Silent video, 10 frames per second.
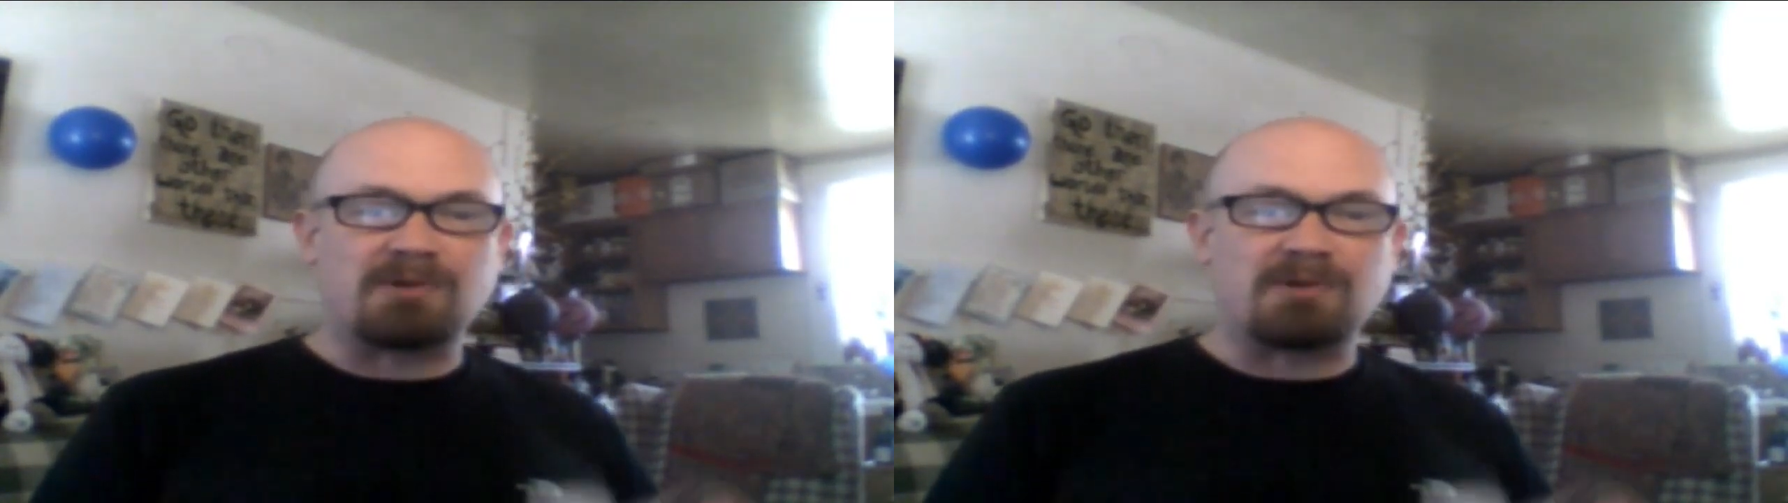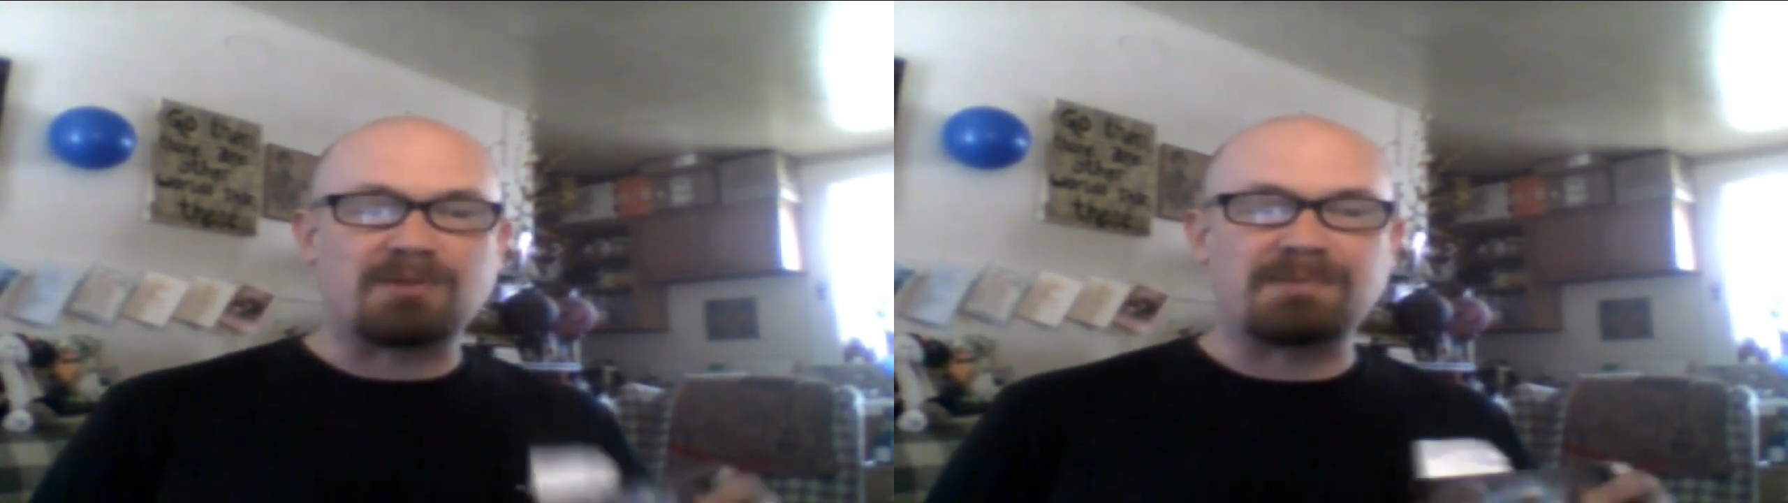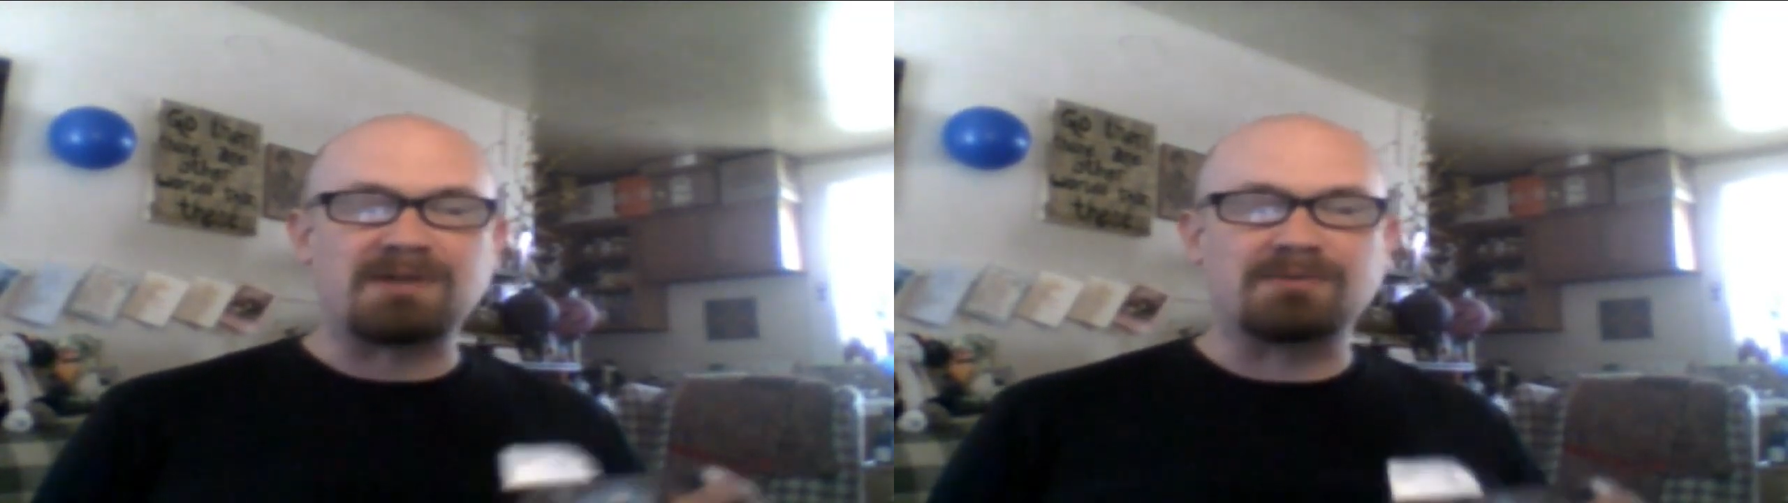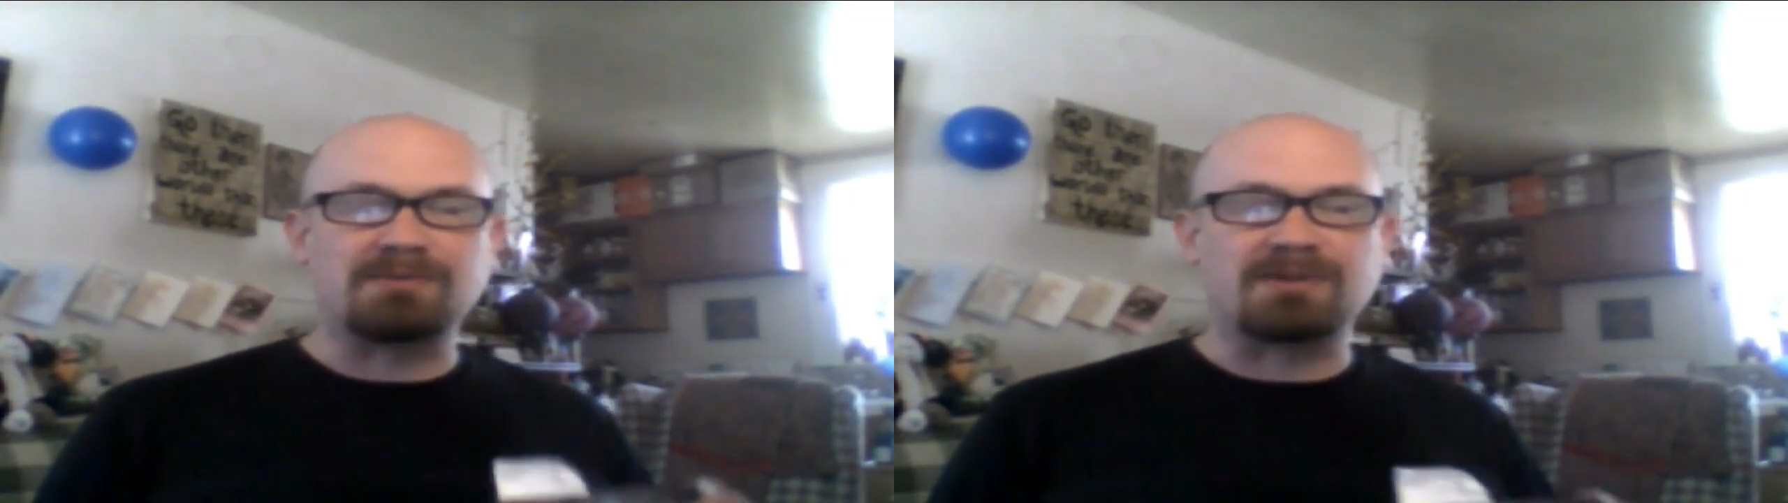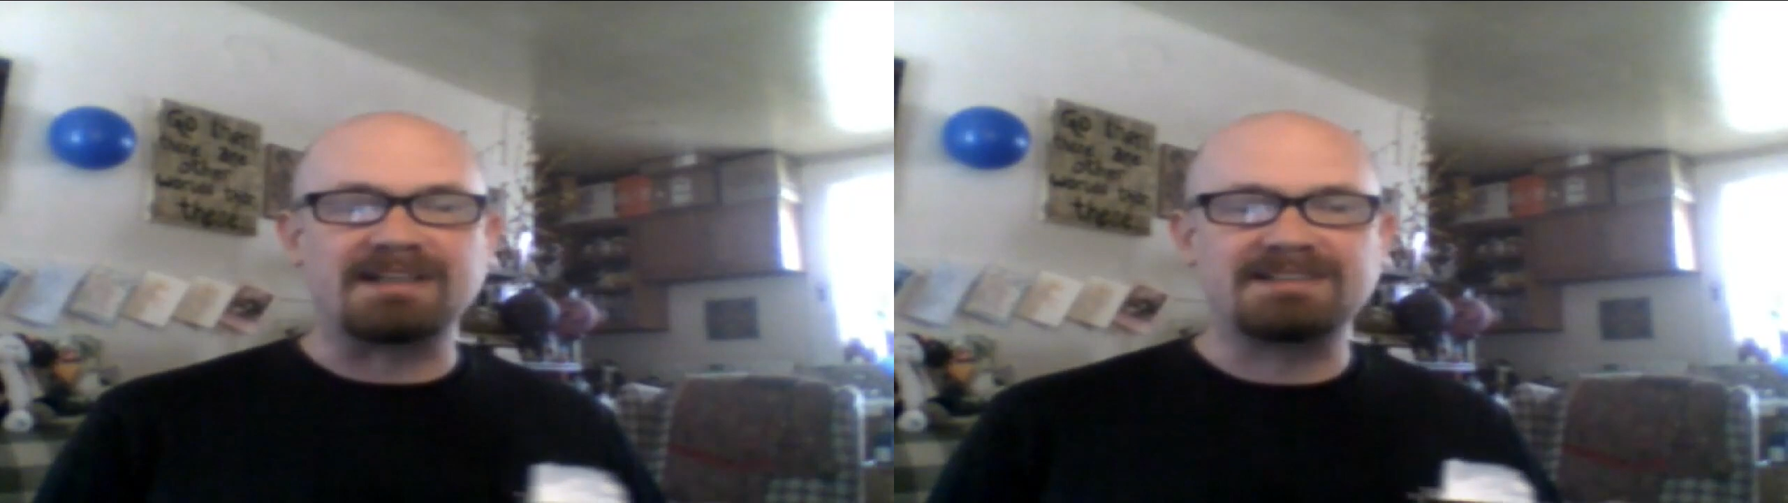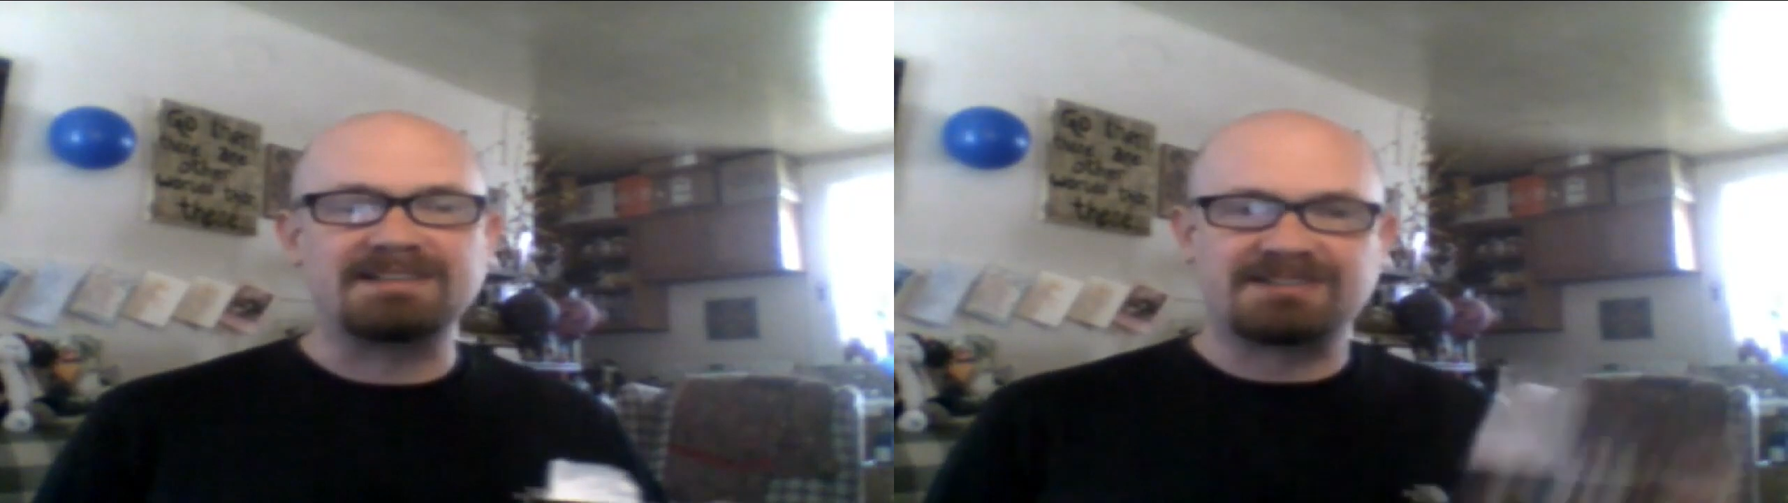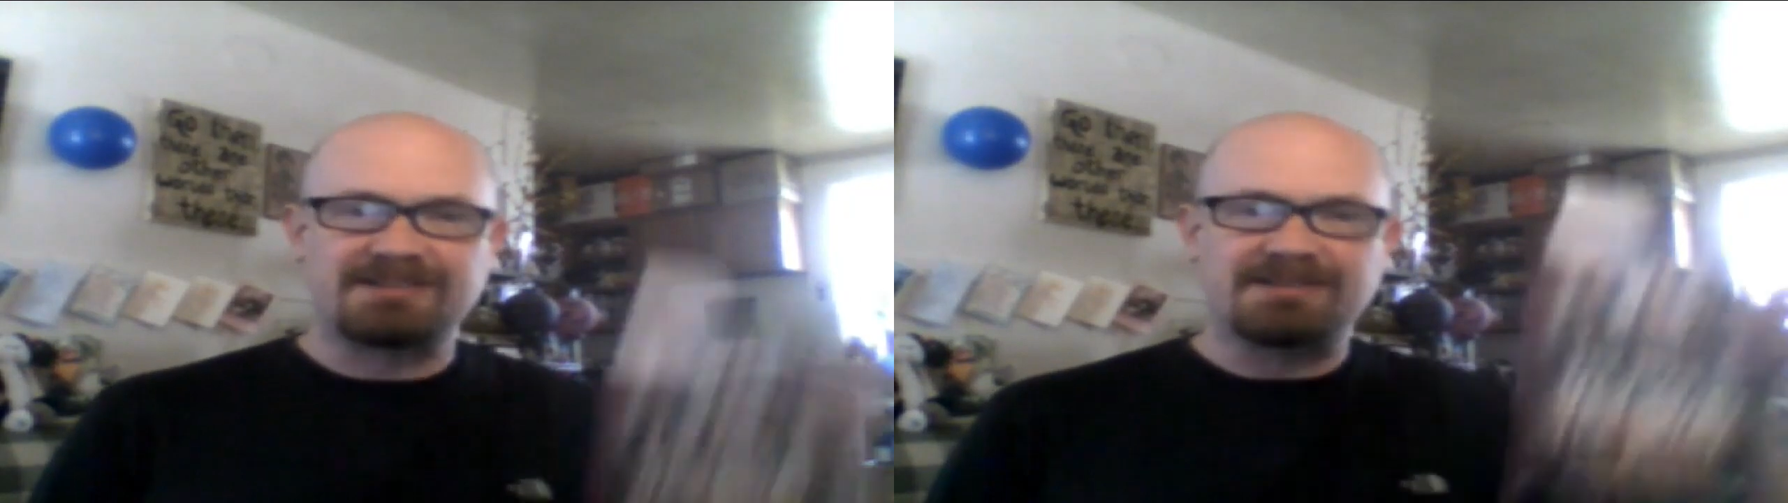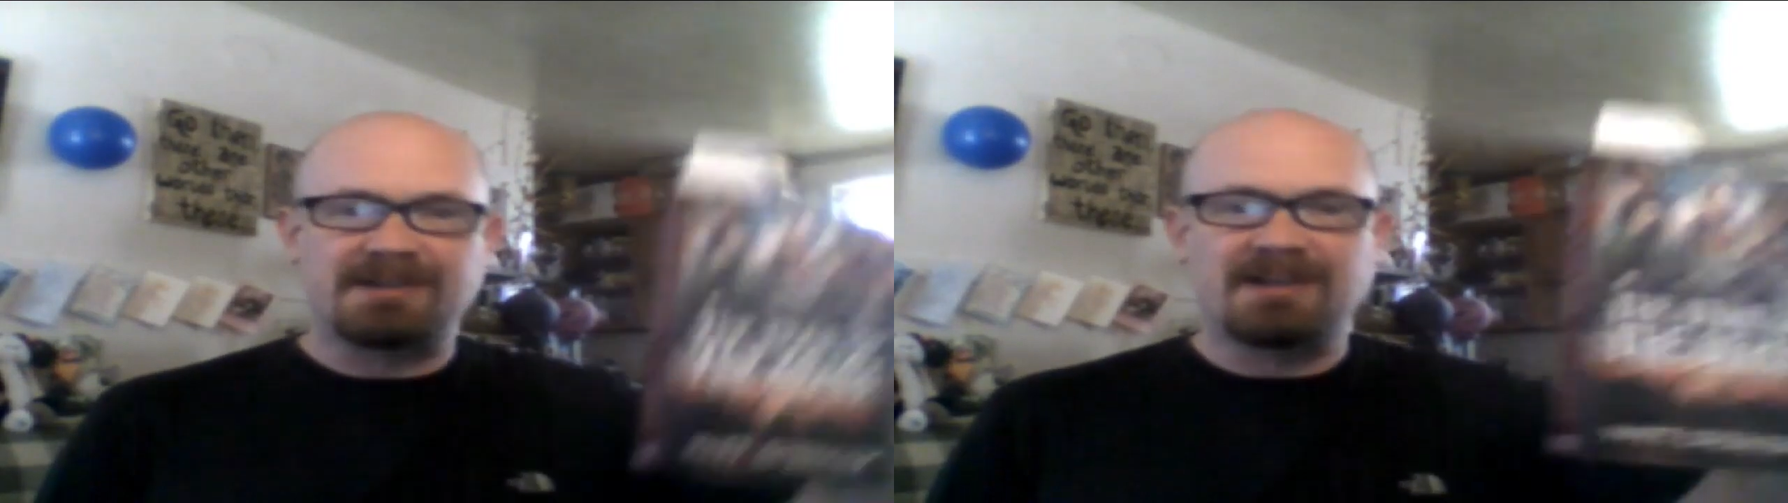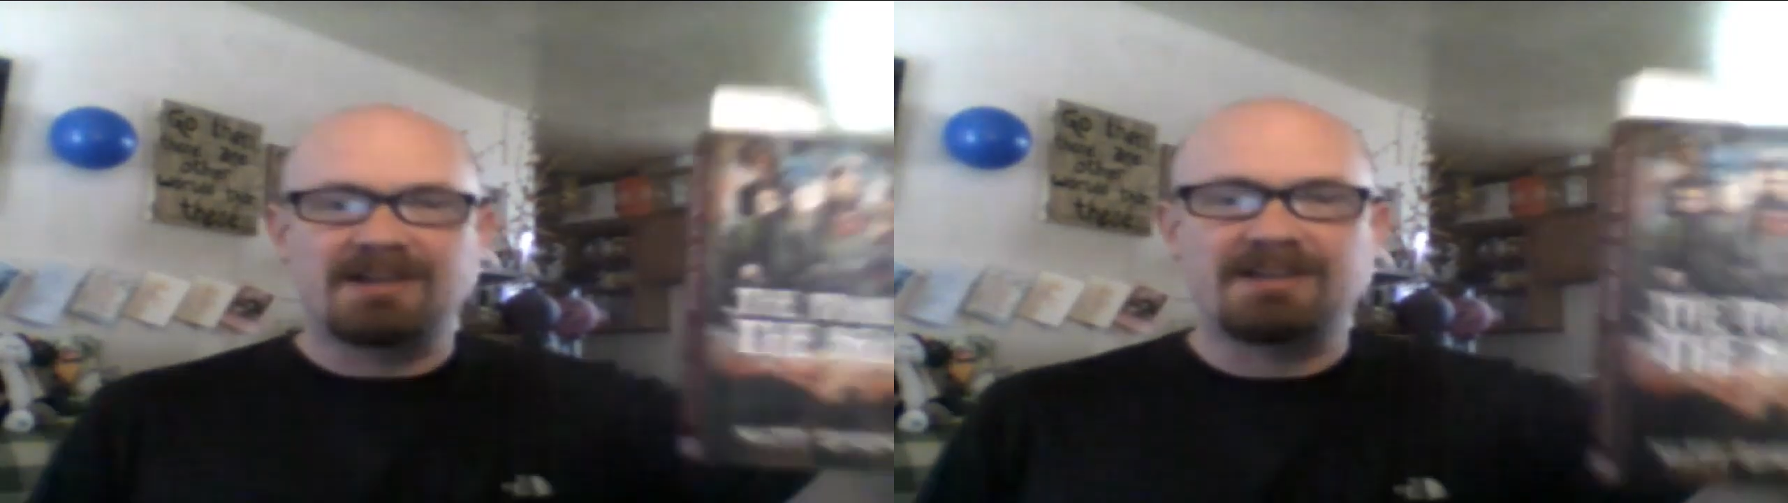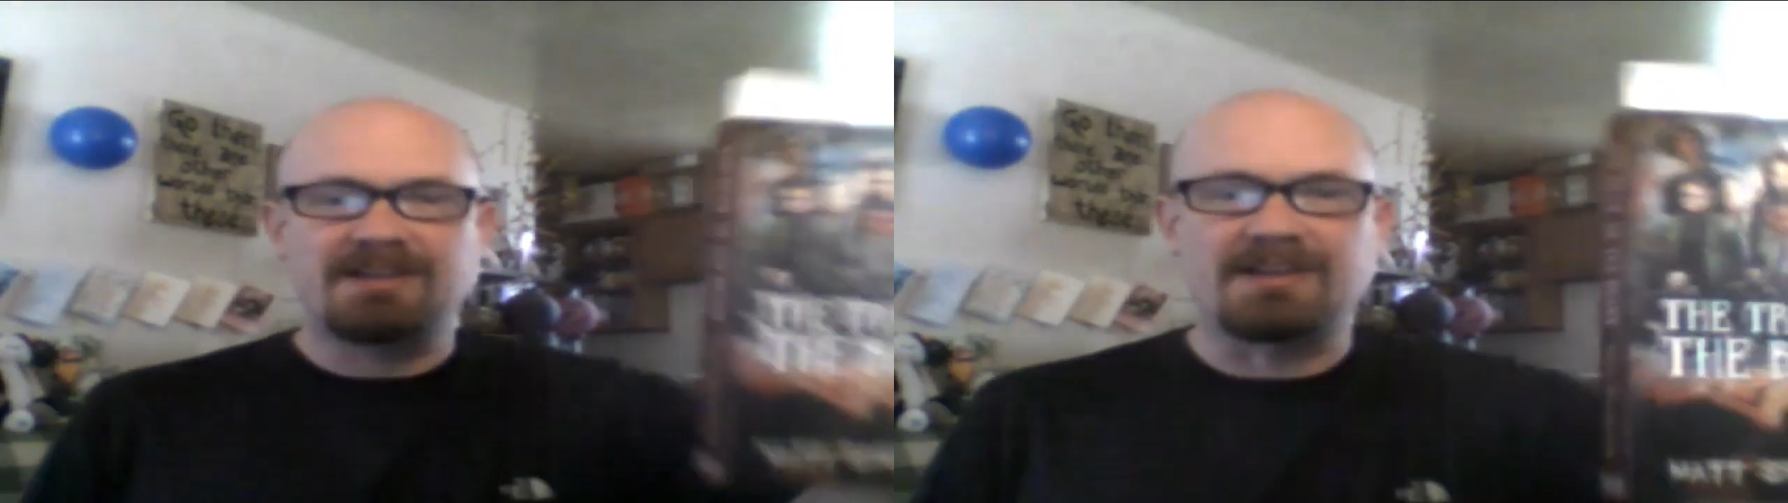book be released,
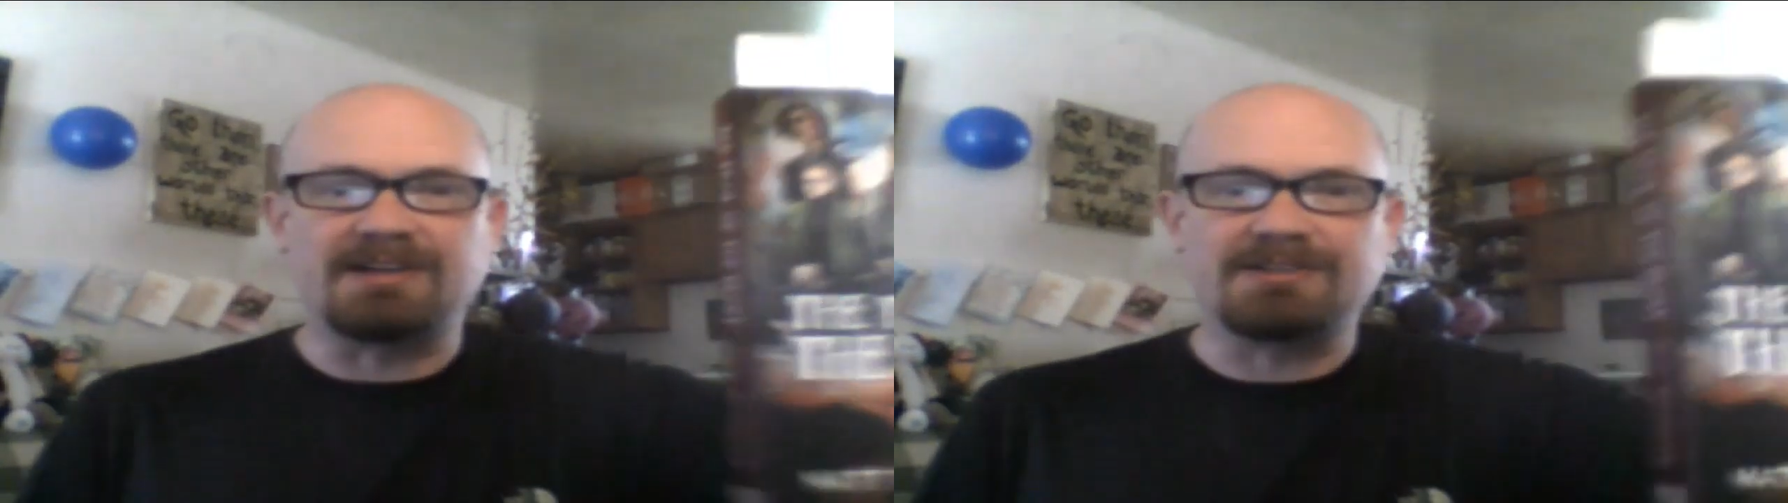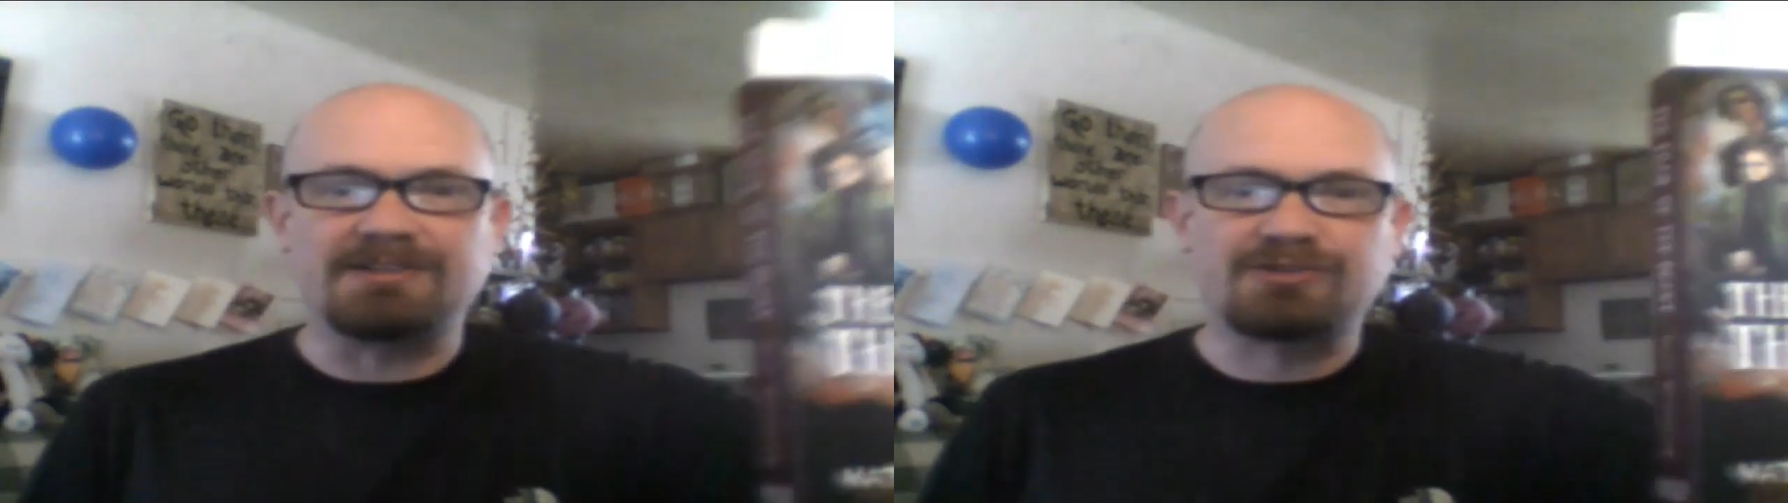The